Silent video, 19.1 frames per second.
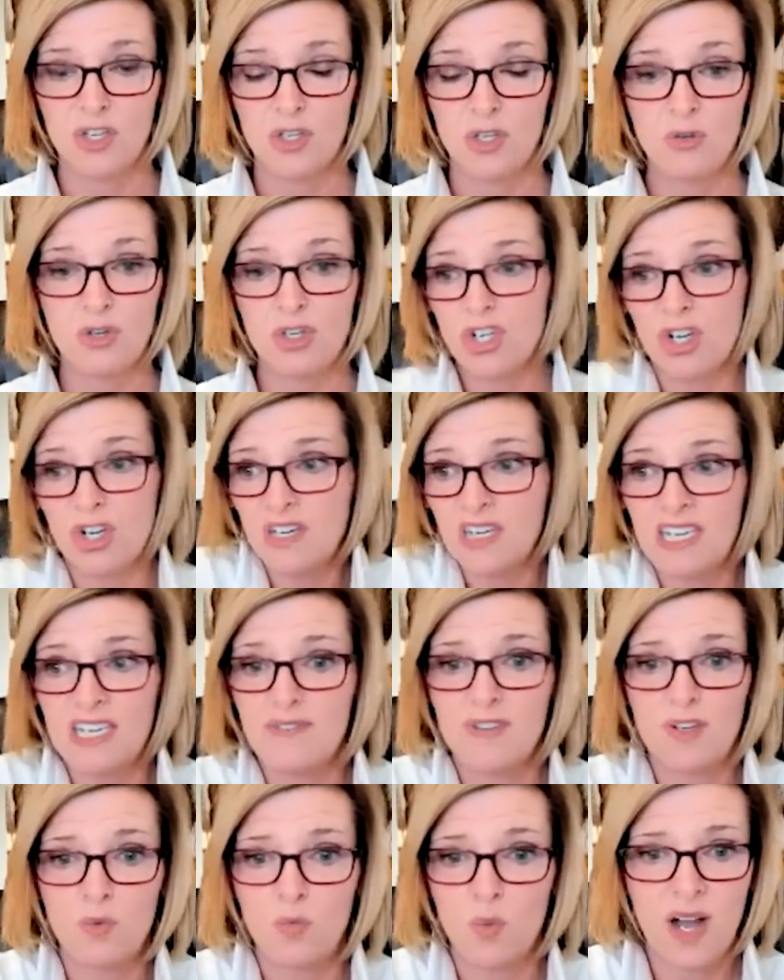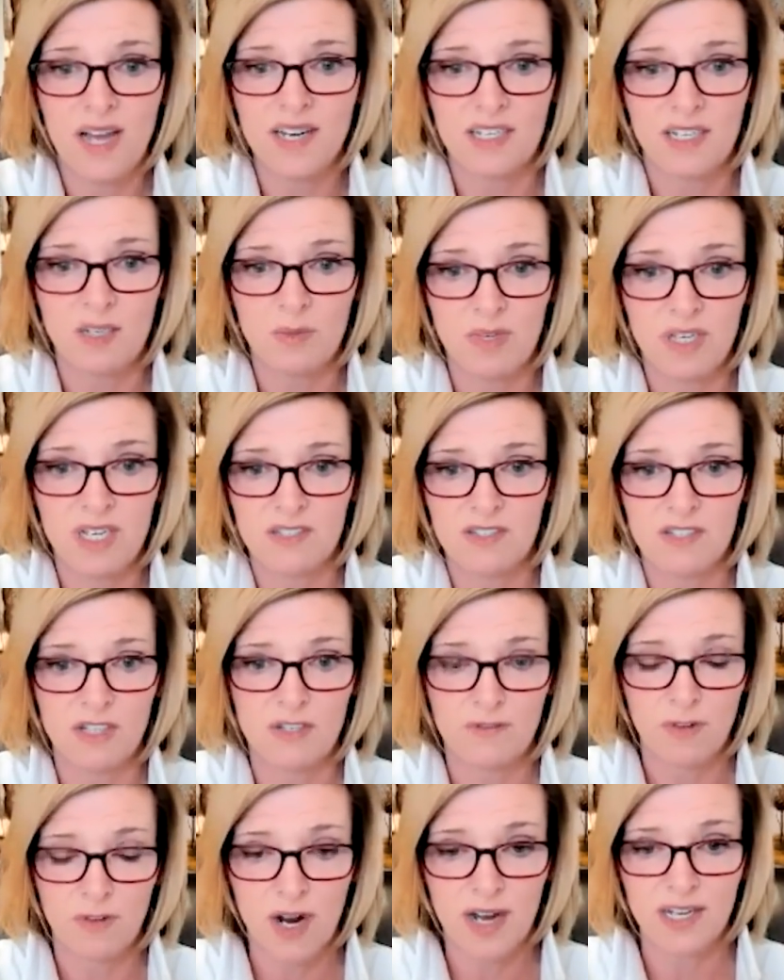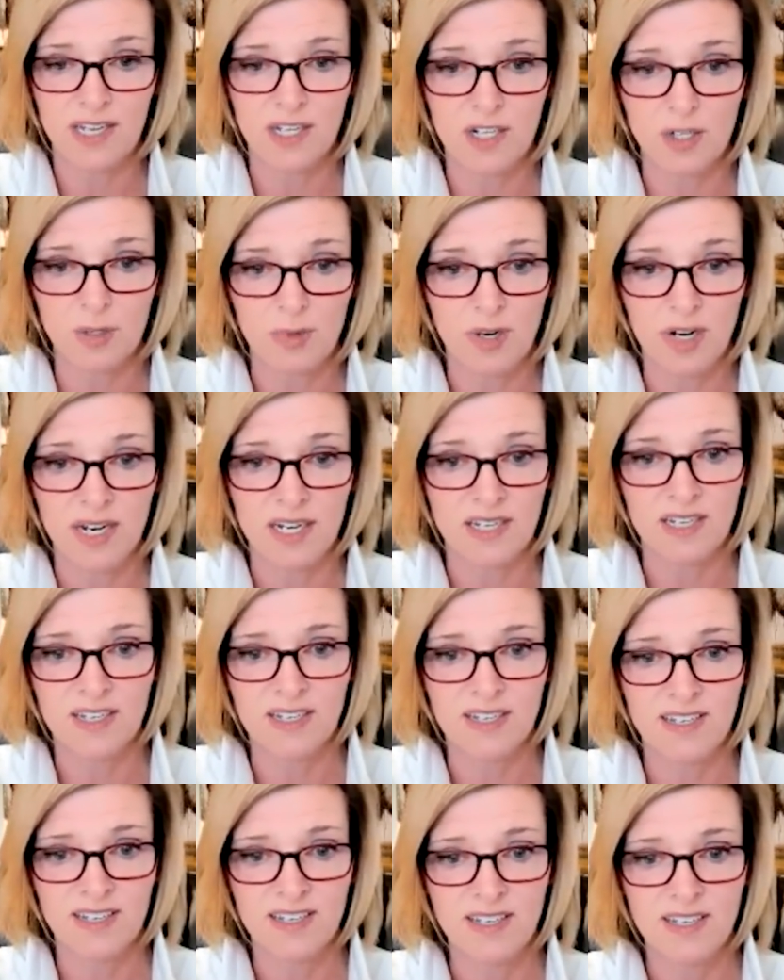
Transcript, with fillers: you shouldn't even want it because it's frying your brain,